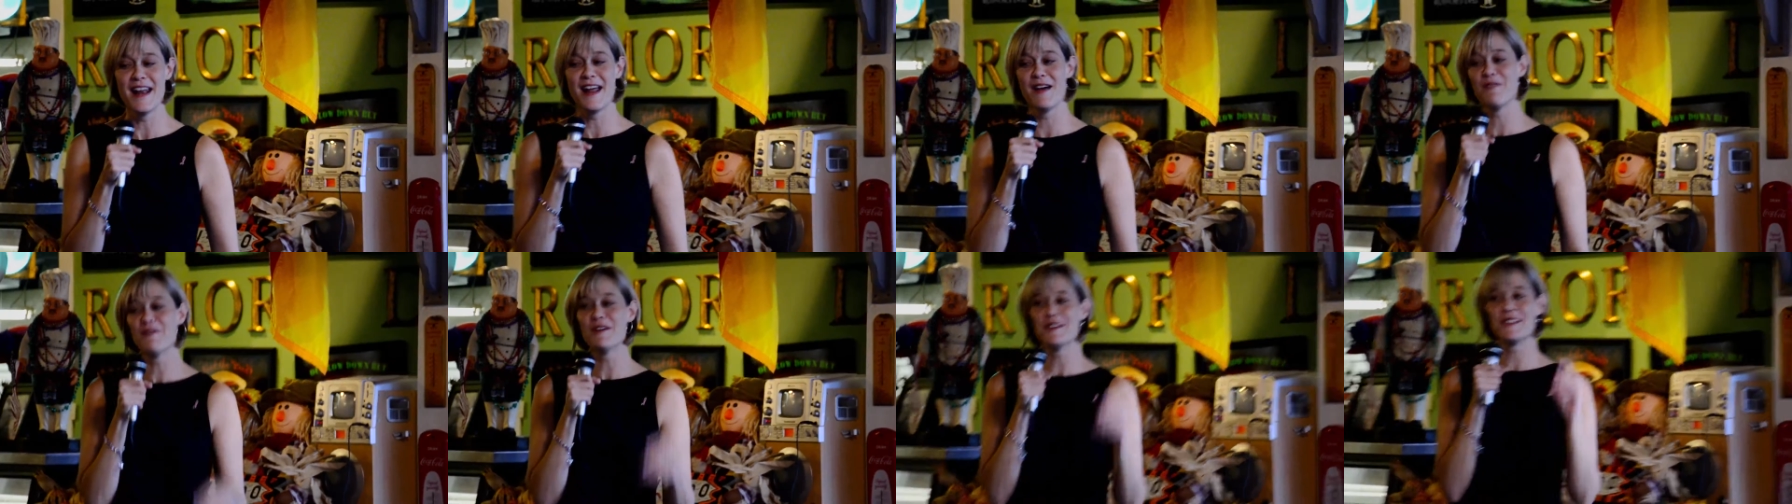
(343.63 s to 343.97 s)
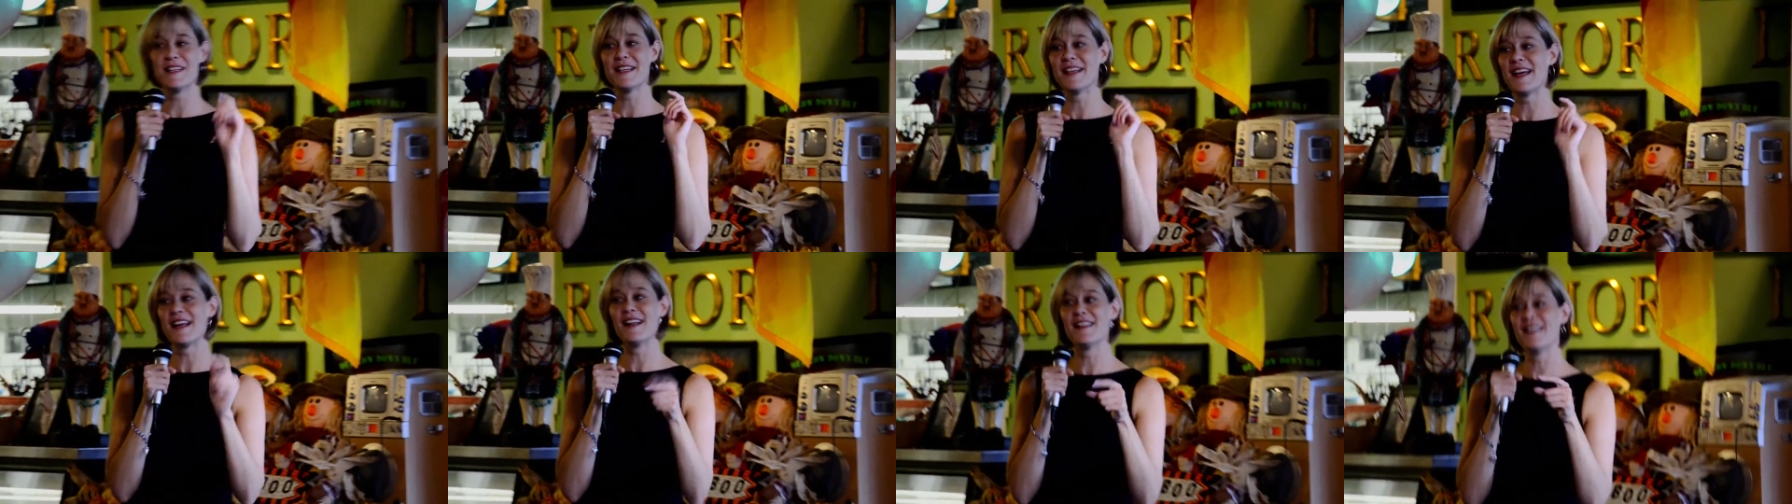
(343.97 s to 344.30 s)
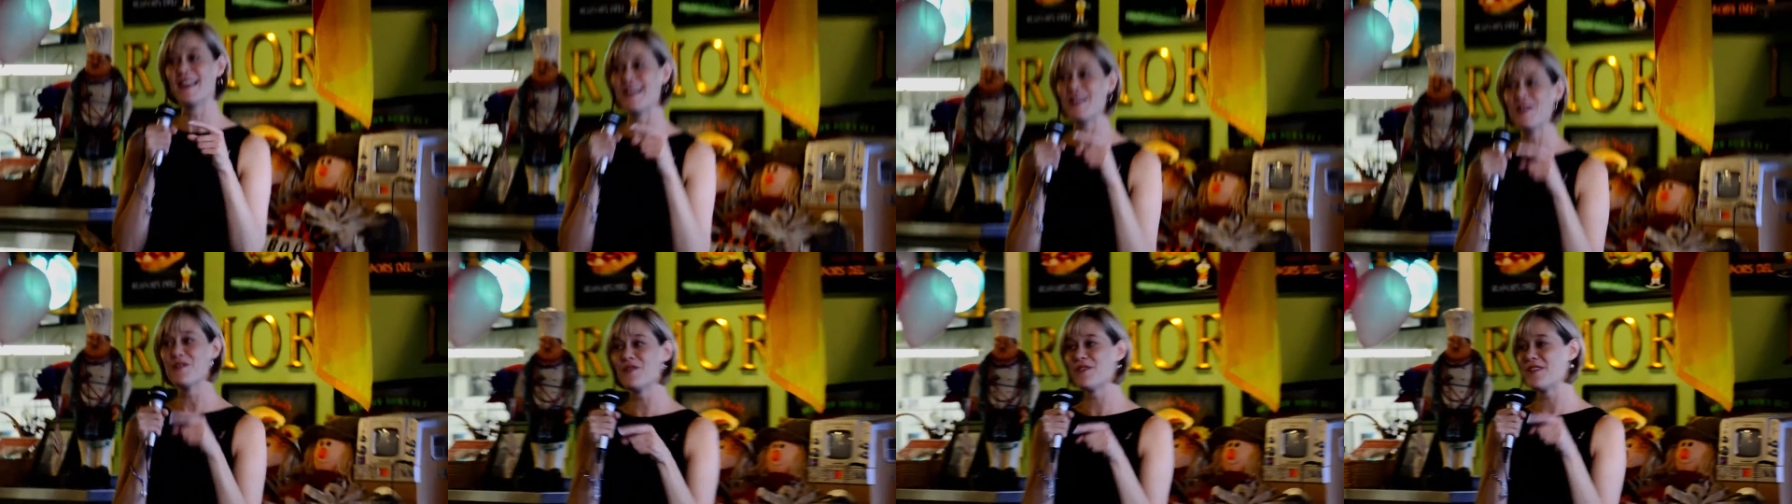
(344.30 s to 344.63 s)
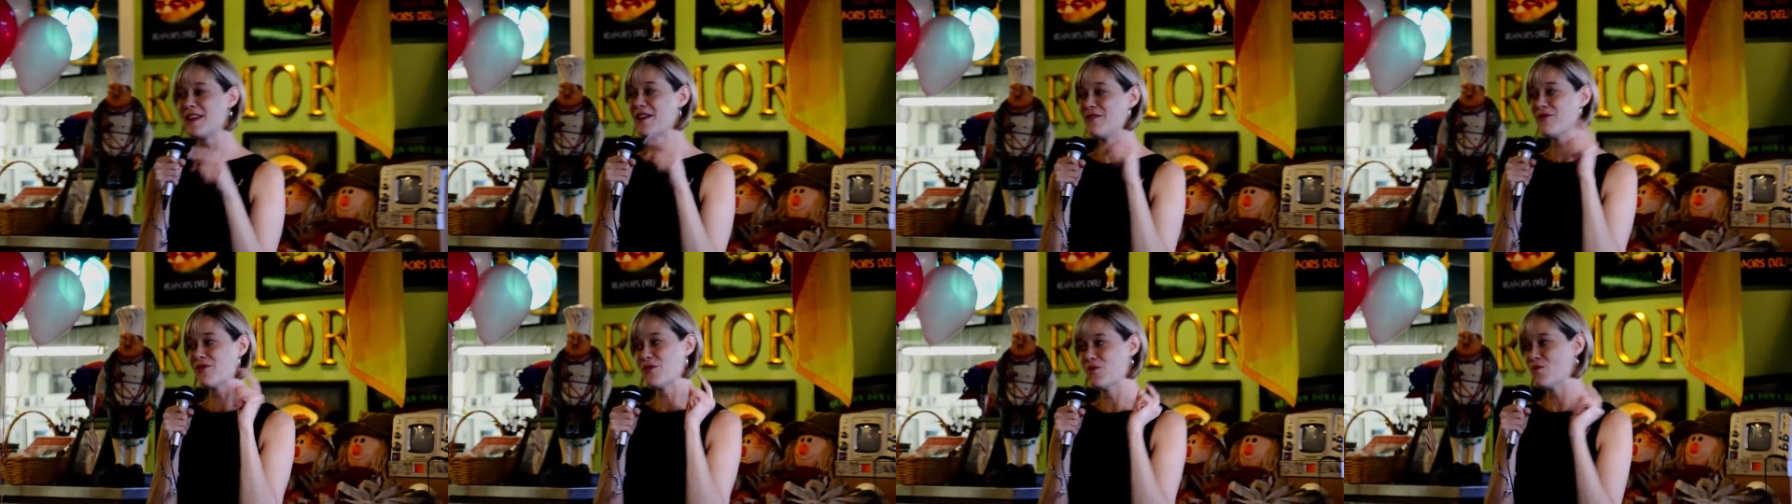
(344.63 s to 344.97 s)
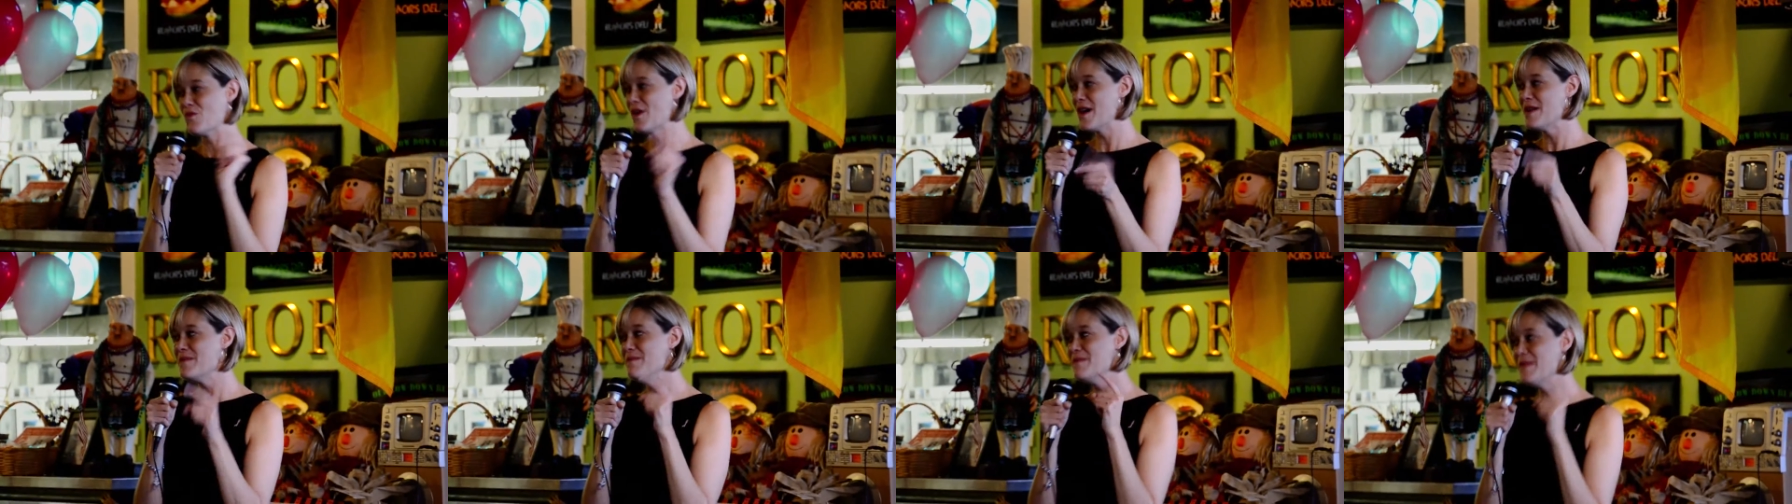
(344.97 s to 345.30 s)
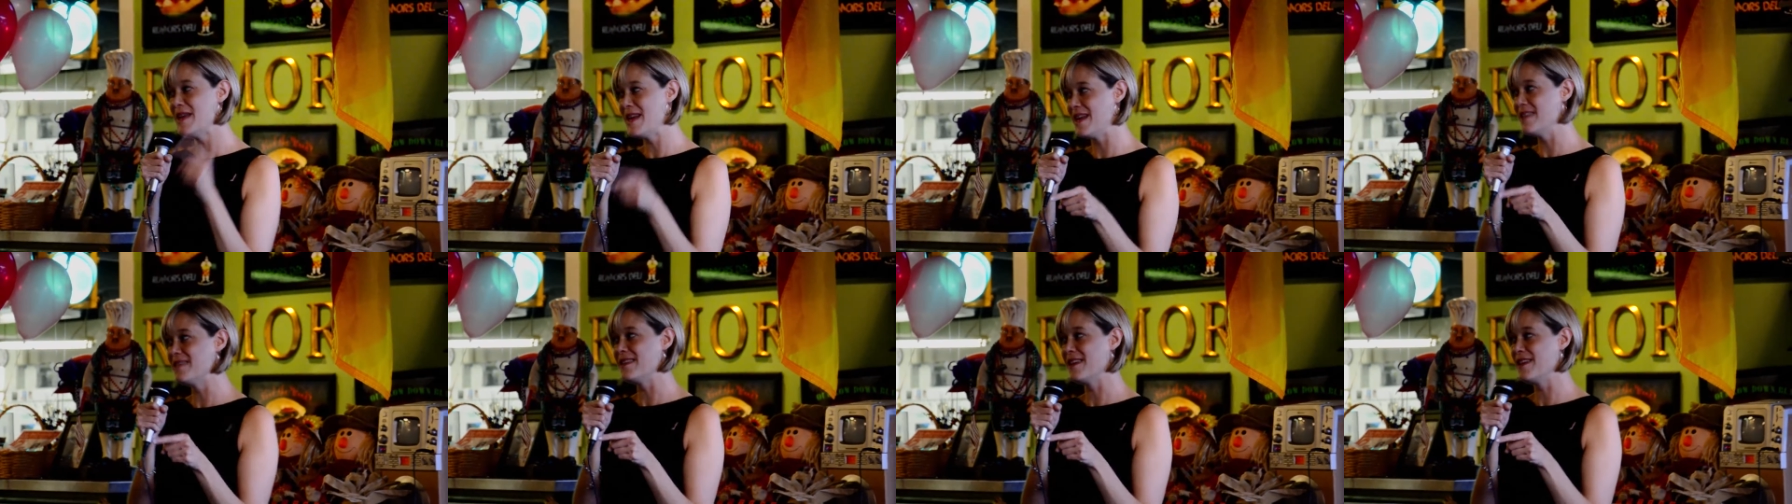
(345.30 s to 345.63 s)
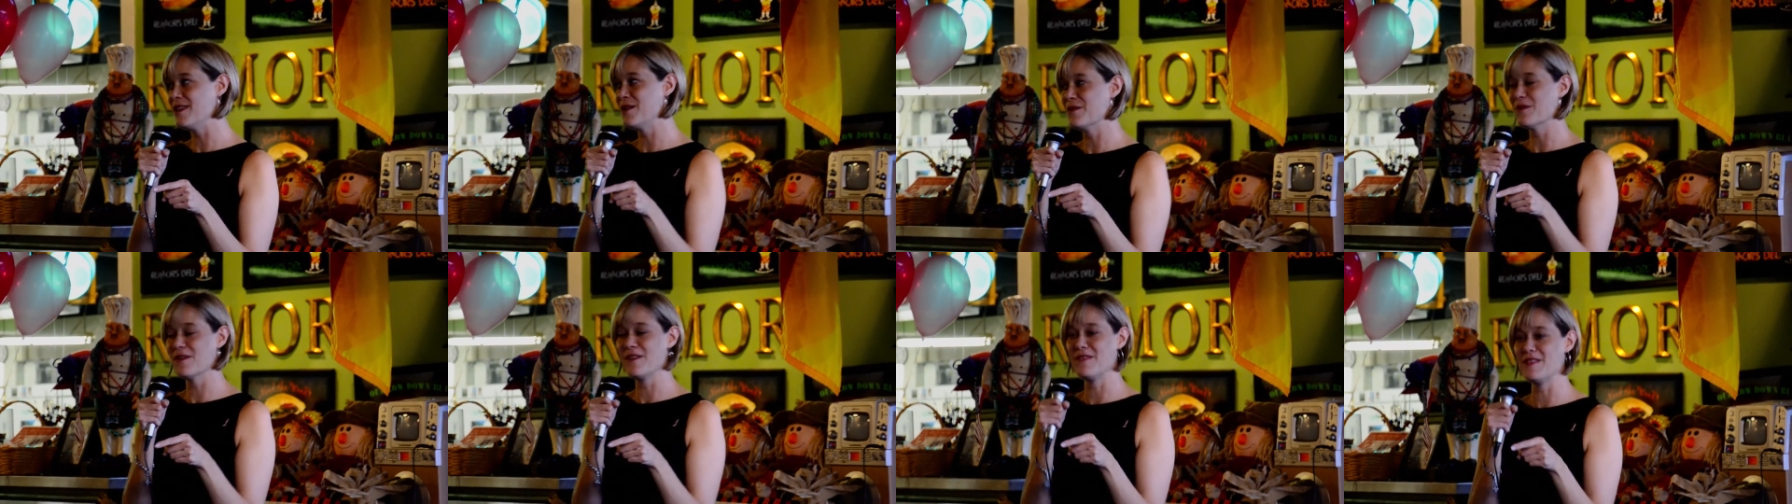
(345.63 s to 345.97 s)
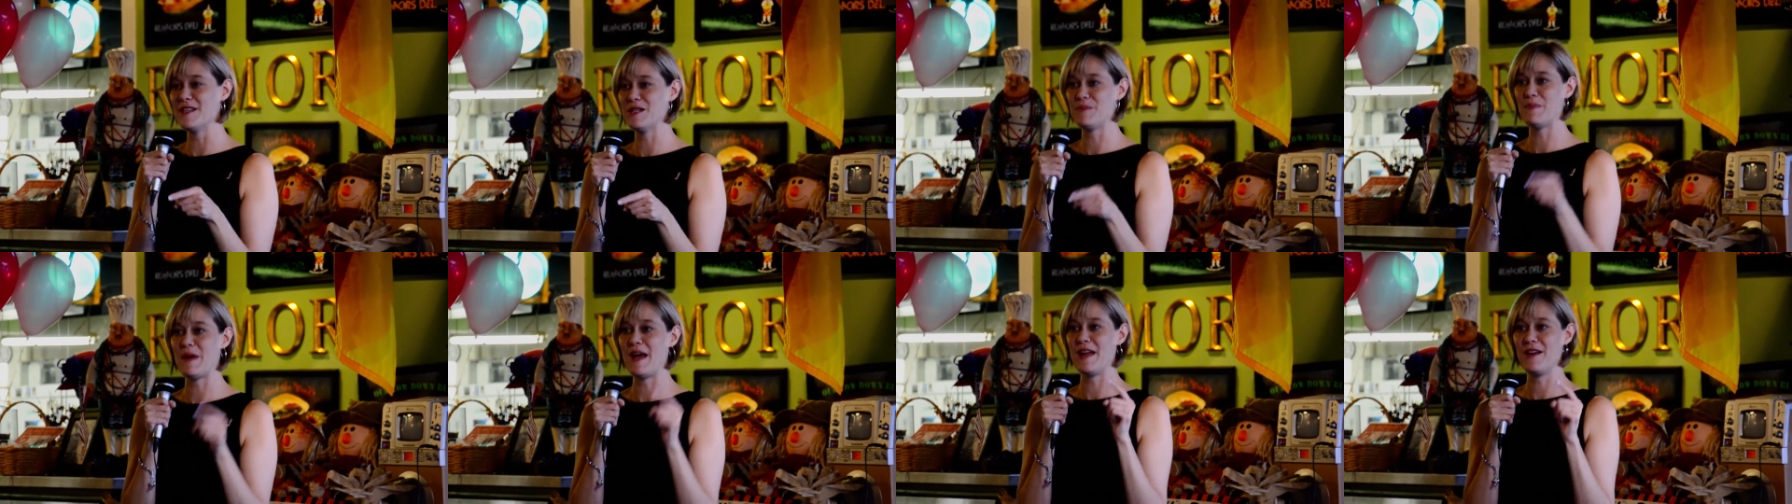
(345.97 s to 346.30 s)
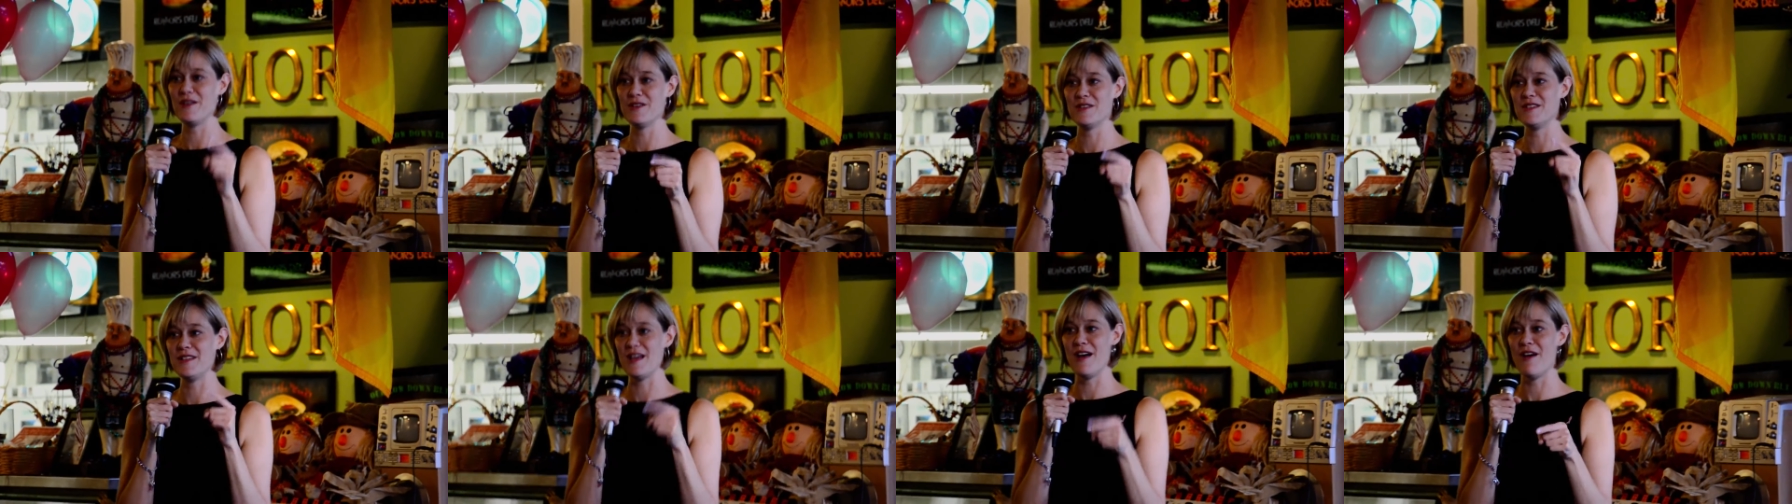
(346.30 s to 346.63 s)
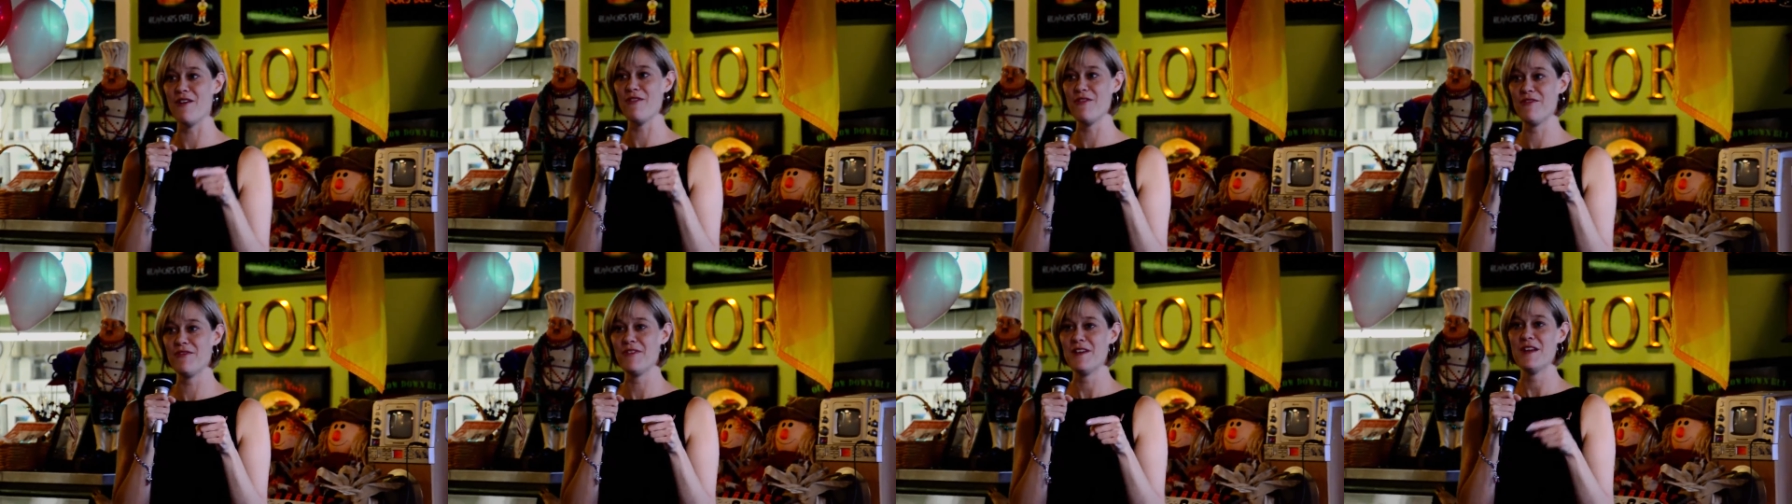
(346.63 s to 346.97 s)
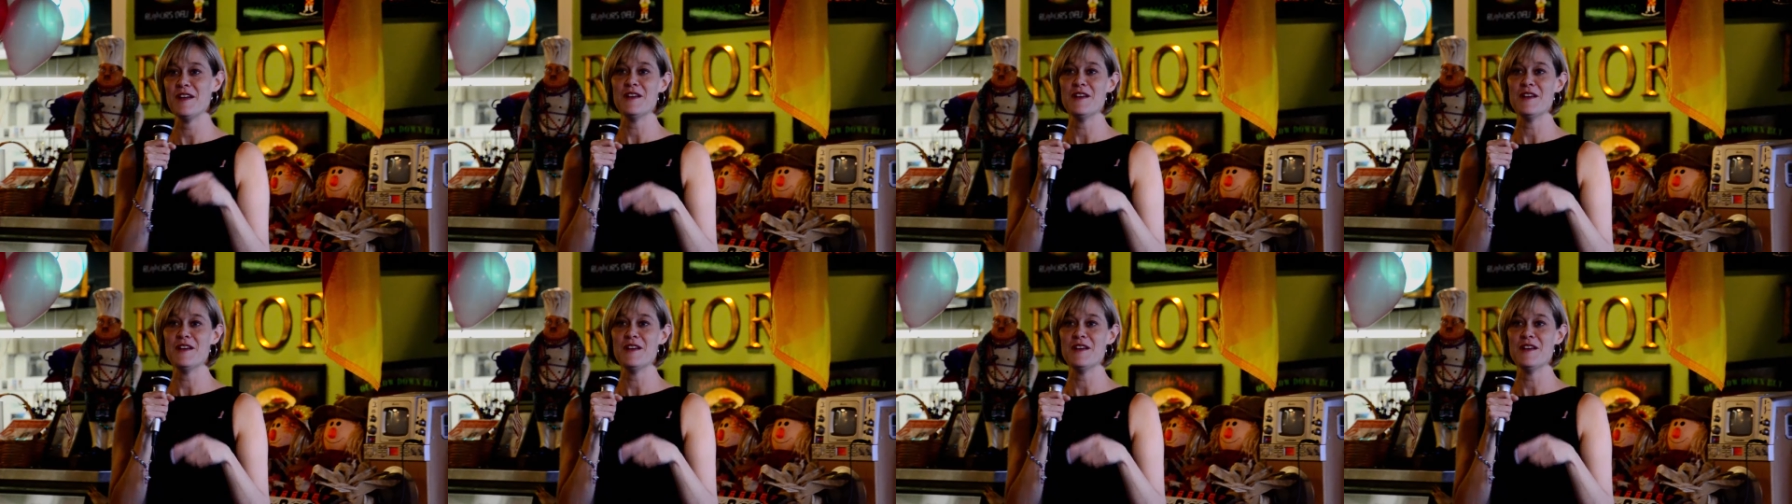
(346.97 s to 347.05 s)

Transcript: I wasn't going to let you think for 1 minute that you were in this by yourself.